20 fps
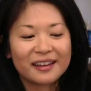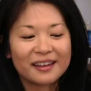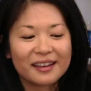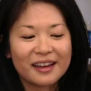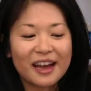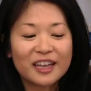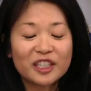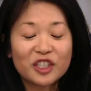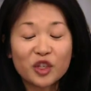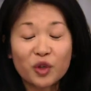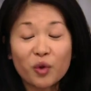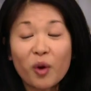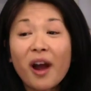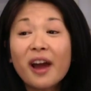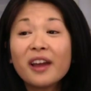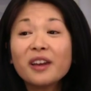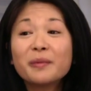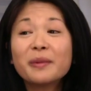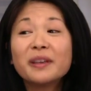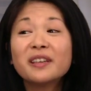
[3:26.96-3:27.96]
I
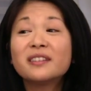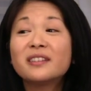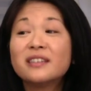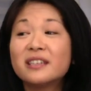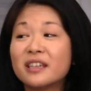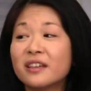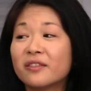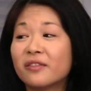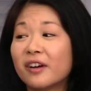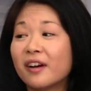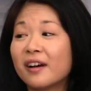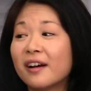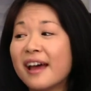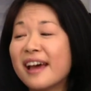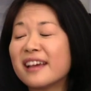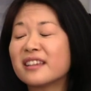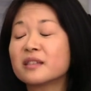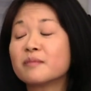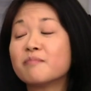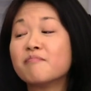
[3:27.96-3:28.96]
try to be a diva
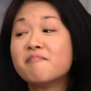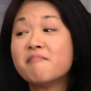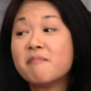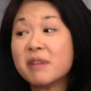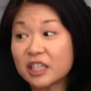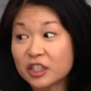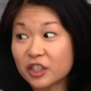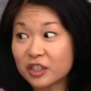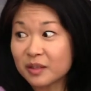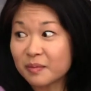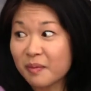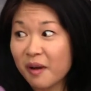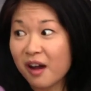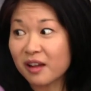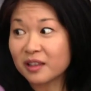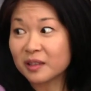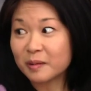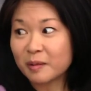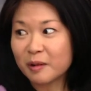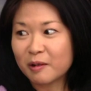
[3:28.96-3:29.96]
as much as
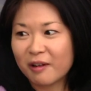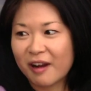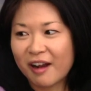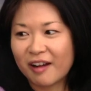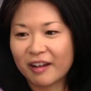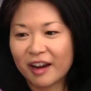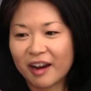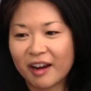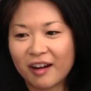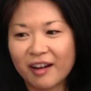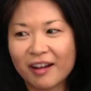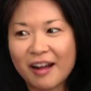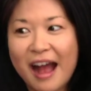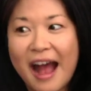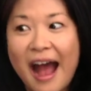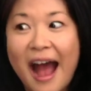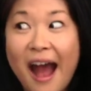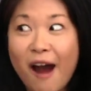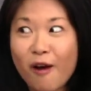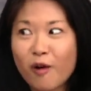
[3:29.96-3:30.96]
possible around here.
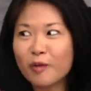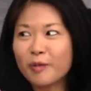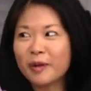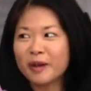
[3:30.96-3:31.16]
How will